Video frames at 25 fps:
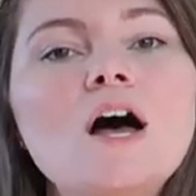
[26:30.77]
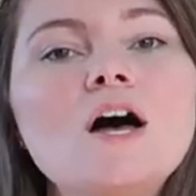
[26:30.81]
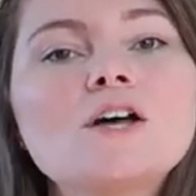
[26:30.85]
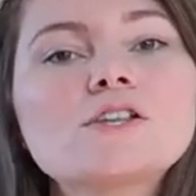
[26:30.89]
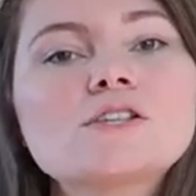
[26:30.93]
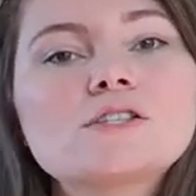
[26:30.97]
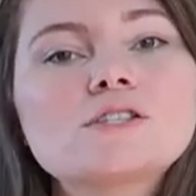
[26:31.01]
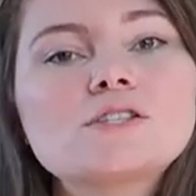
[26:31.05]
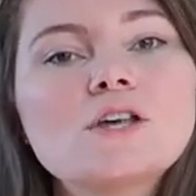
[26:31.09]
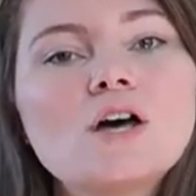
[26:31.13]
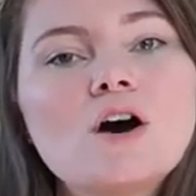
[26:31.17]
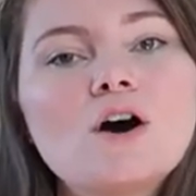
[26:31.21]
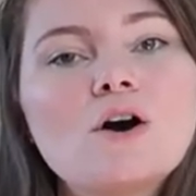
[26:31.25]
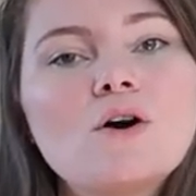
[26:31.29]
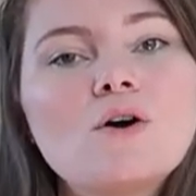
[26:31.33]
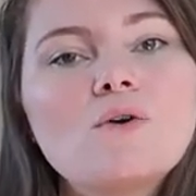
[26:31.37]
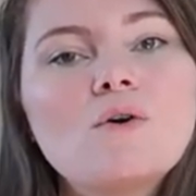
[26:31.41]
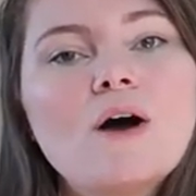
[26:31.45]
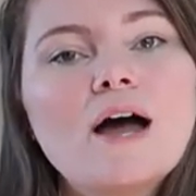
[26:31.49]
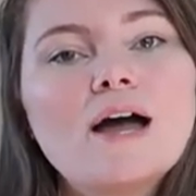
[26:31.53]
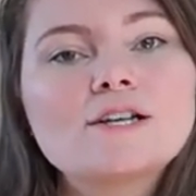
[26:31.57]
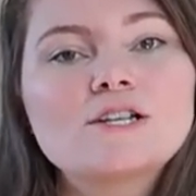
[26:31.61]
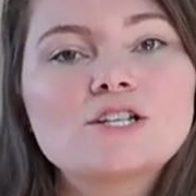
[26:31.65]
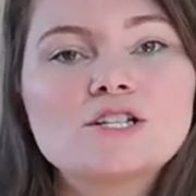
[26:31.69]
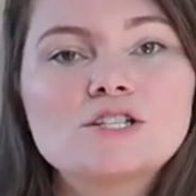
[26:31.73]
So,
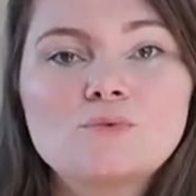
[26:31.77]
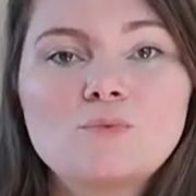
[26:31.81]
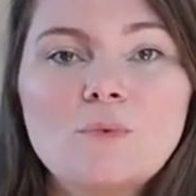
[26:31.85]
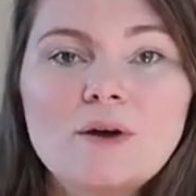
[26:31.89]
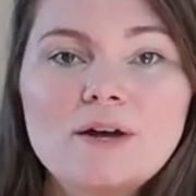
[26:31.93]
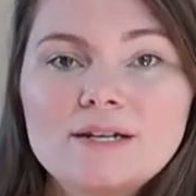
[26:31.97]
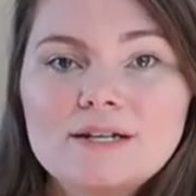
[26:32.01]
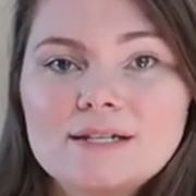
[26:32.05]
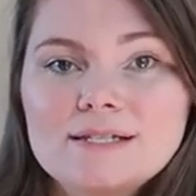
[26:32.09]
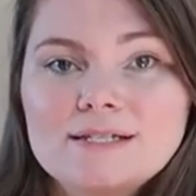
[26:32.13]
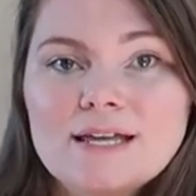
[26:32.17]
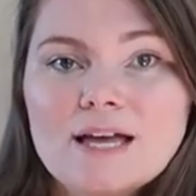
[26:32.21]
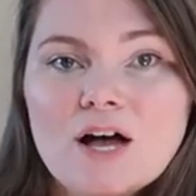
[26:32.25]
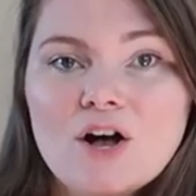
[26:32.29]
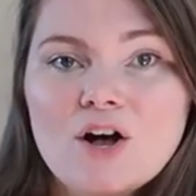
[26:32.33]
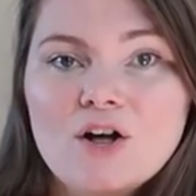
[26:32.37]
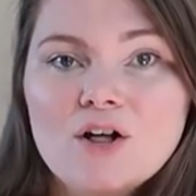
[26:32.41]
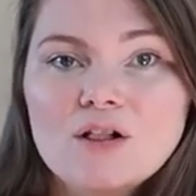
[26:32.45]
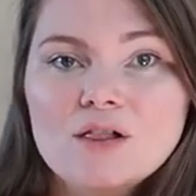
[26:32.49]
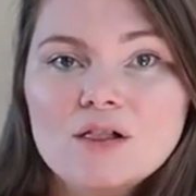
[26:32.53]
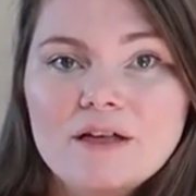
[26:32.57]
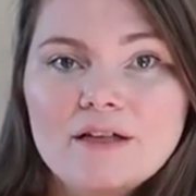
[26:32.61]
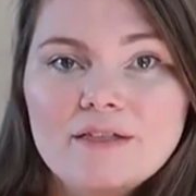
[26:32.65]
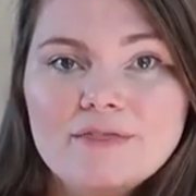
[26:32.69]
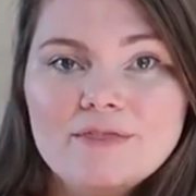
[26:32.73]
I just wanted to
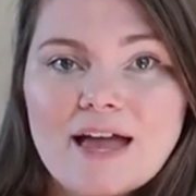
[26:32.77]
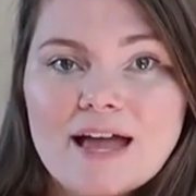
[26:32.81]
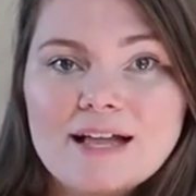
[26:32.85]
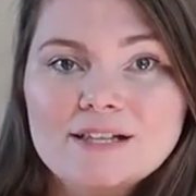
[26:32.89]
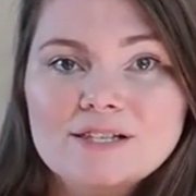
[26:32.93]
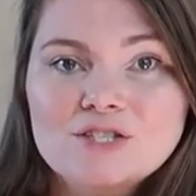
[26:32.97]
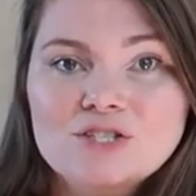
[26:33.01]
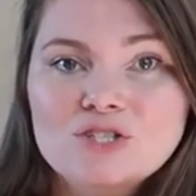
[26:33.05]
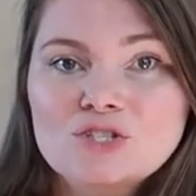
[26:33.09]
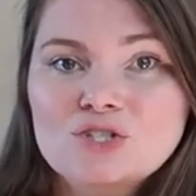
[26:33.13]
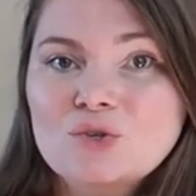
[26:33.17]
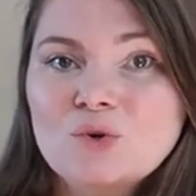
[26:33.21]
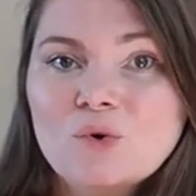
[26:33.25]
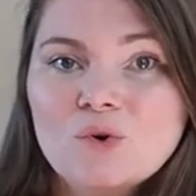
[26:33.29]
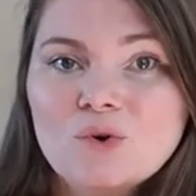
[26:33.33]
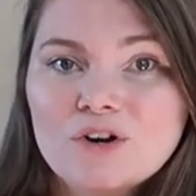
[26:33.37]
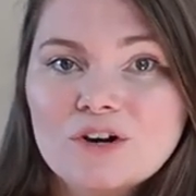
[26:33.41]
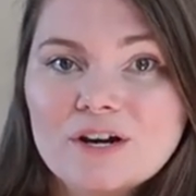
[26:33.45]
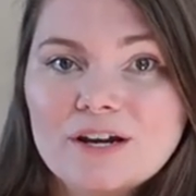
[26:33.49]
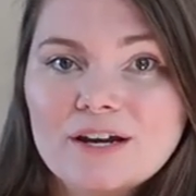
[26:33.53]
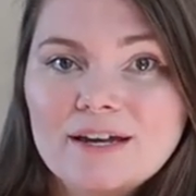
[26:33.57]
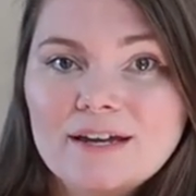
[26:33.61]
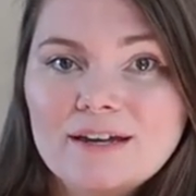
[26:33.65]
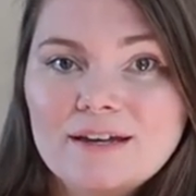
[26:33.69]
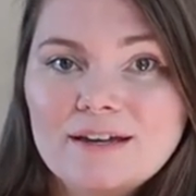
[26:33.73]
tell that
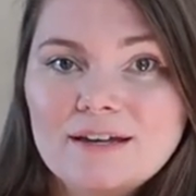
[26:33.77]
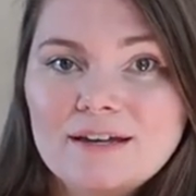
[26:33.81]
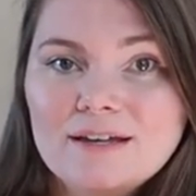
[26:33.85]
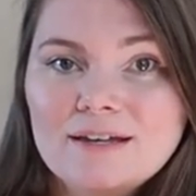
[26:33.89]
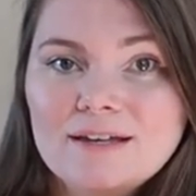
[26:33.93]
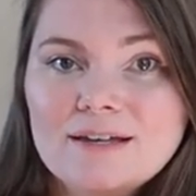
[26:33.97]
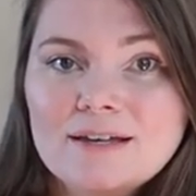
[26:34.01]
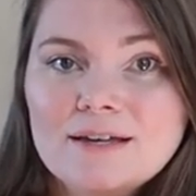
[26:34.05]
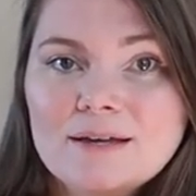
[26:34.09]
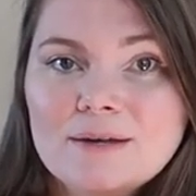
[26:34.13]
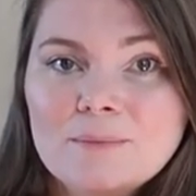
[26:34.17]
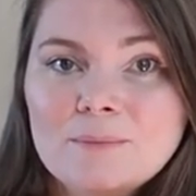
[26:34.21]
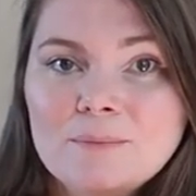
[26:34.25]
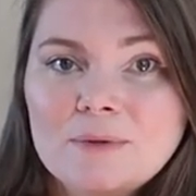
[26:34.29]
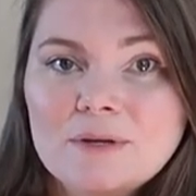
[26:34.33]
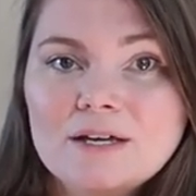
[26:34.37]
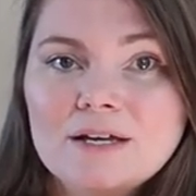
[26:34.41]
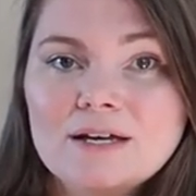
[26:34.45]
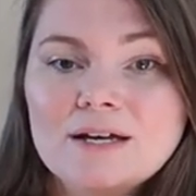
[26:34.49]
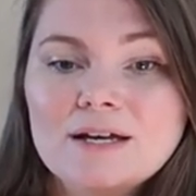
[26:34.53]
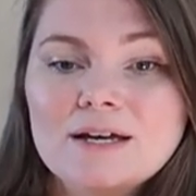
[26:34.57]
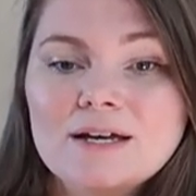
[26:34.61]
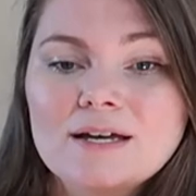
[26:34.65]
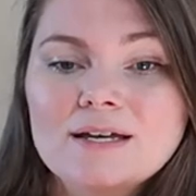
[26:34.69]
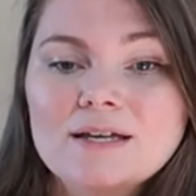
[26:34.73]
story
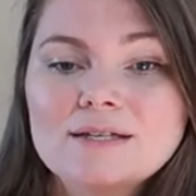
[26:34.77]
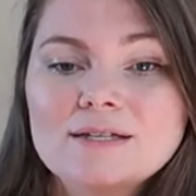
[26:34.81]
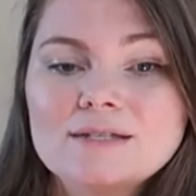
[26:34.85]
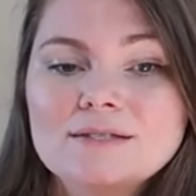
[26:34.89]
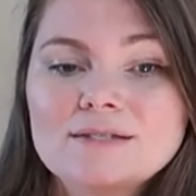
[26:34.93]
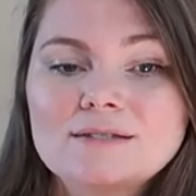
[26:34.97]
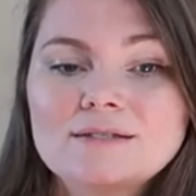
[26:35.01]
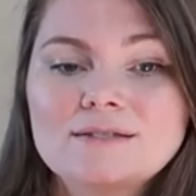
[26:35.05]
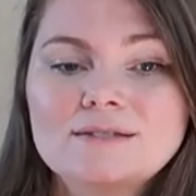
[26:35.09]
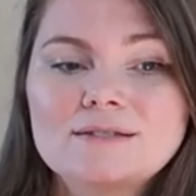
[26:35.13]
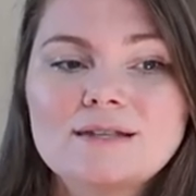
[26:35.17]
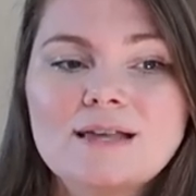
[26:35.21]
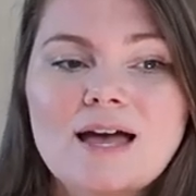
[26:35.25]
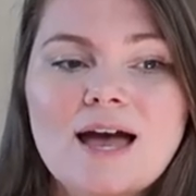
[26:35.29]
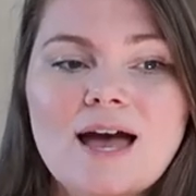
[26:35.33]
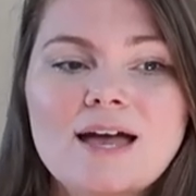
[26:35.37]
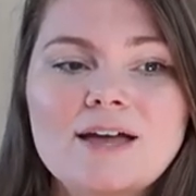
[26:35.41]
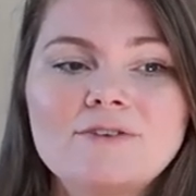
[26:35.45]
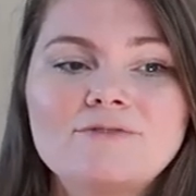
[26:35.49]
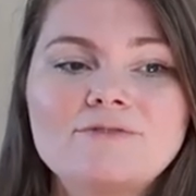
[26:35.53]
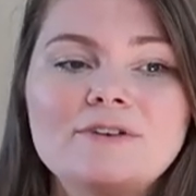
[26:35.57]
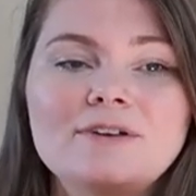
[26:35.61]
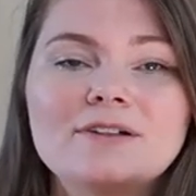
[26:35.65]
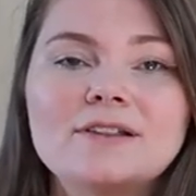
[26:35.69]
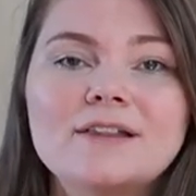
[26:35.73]
because
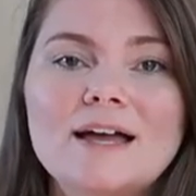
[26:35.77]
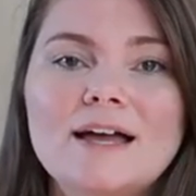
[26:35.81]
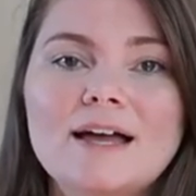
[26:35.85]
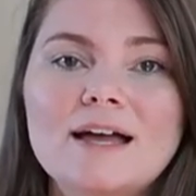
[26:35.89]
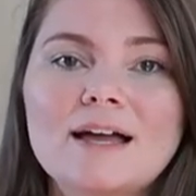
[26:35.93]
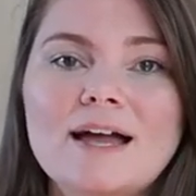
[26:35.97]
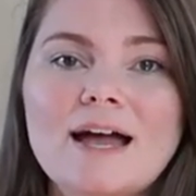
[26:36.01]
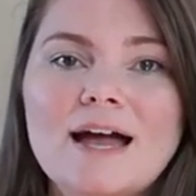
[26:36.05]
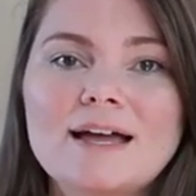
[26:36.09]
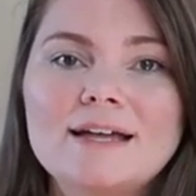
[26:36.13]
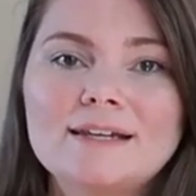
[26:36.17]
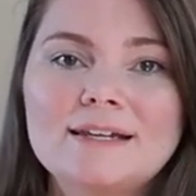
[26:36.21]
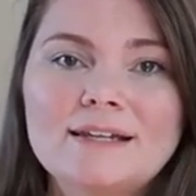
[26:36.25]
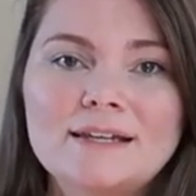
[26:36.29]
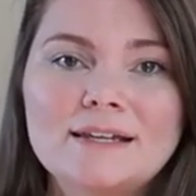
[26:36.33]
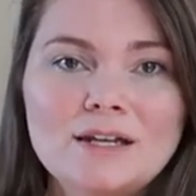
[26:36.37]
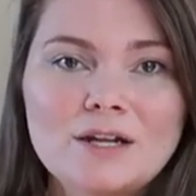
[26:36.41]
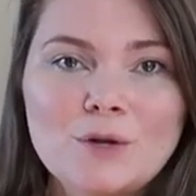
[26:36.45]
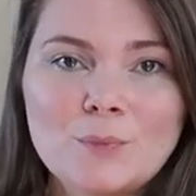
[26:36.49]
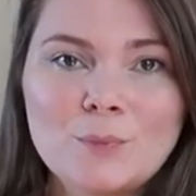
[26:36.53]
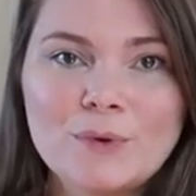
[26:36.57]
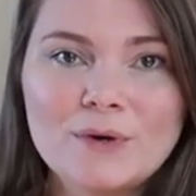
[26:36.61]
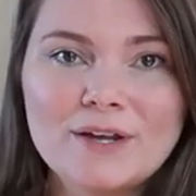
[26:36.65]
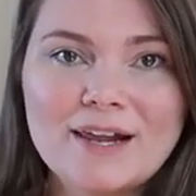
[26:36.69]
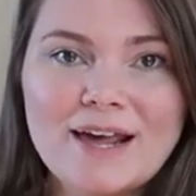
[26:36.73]
I feel like I needed
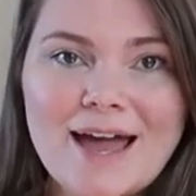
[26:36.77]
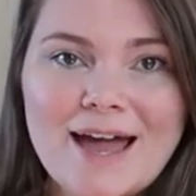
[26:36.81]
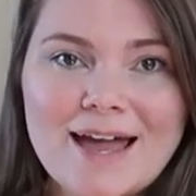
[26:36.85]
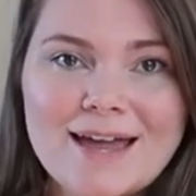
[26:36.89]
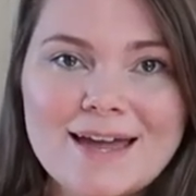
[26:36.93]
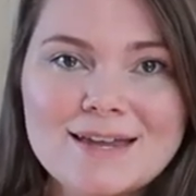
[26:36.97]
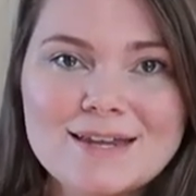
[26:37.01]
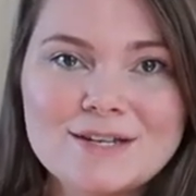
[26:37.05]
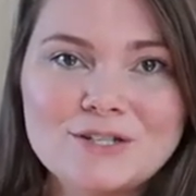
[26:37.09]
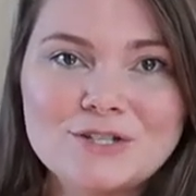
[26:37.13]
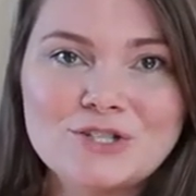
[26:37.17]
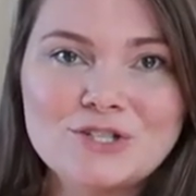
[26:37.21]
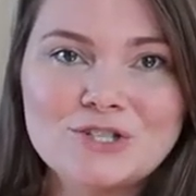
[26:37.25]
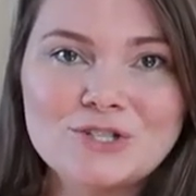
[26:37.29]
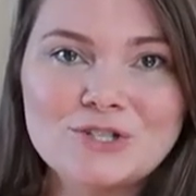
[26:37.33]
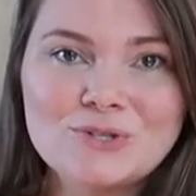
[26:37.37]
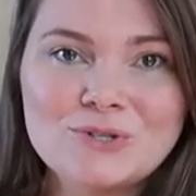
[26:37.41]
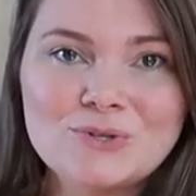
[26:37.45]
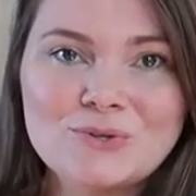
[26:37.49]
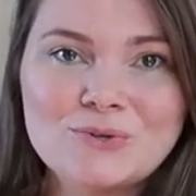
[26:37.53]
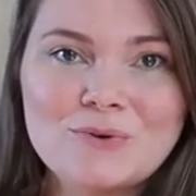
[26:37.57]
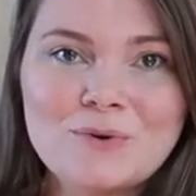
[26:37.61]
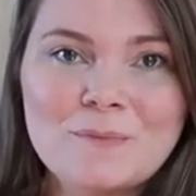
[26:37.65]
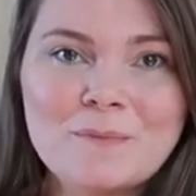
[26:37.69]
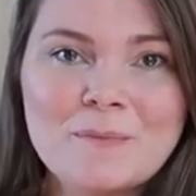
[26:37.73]
to put an end
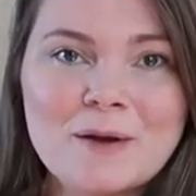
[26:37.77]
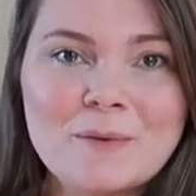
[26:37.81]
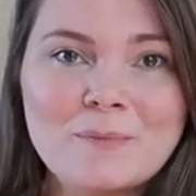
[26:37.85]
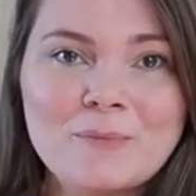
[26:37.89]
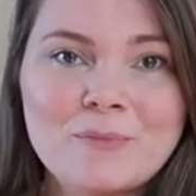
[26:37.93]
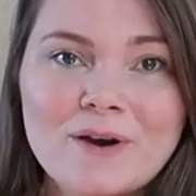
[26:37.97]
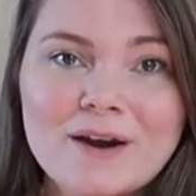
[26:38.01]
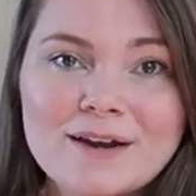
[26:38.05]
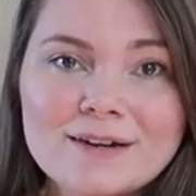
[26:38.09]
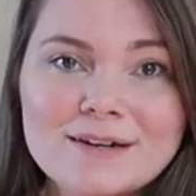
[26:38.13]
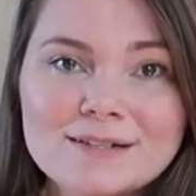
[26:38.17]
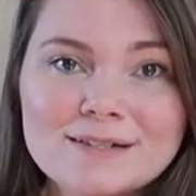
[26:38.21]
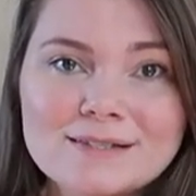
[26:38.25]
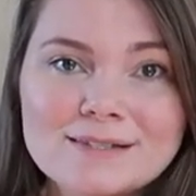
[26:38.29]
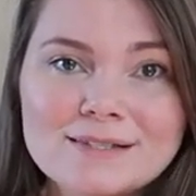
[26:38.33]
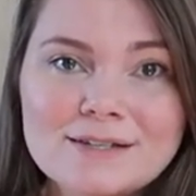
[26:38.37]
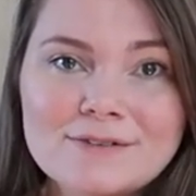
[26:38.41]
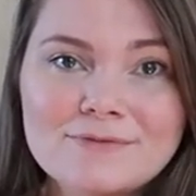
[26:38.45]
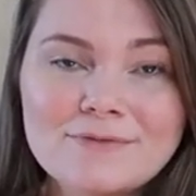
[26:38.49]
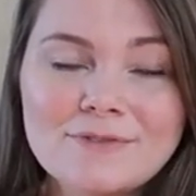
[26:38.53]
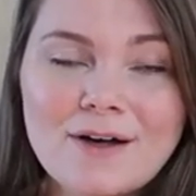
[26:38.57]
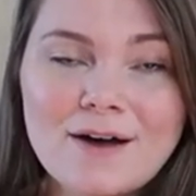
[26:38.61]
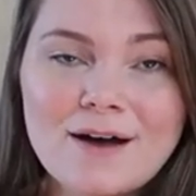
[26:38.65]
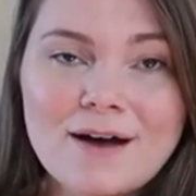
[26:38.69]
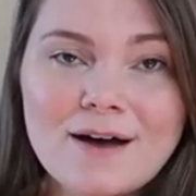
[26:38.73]
to my pregnancy
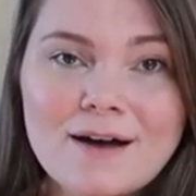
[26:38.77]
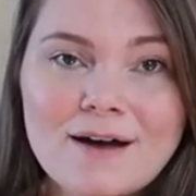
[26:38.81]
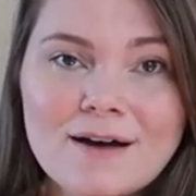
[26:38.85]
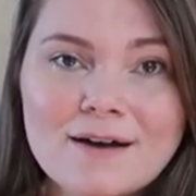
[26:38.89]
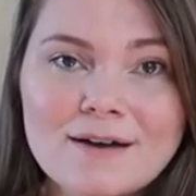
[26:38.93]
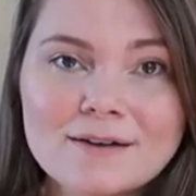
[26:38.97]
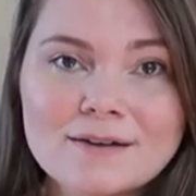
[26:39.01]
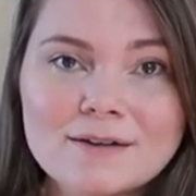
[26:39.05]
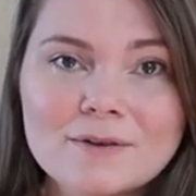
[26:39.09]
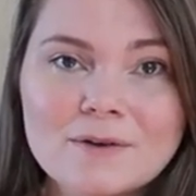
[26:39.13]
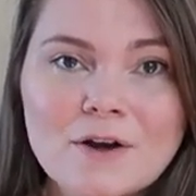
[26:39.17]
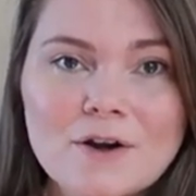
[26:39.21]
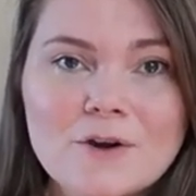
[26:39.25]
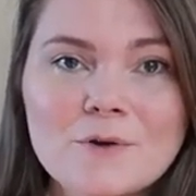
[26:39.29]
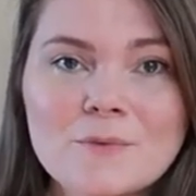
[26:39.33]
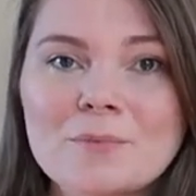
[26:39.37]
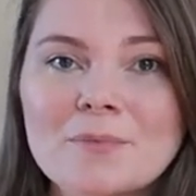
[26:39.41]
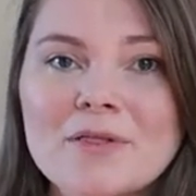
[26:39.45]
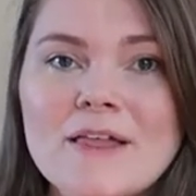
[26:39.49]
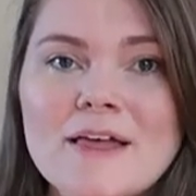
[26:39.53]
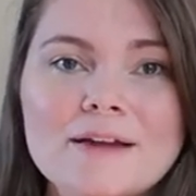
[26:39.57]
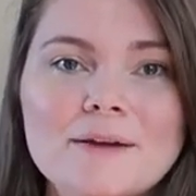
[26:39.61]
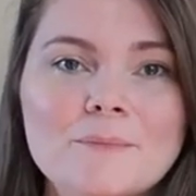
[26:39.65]
vlog or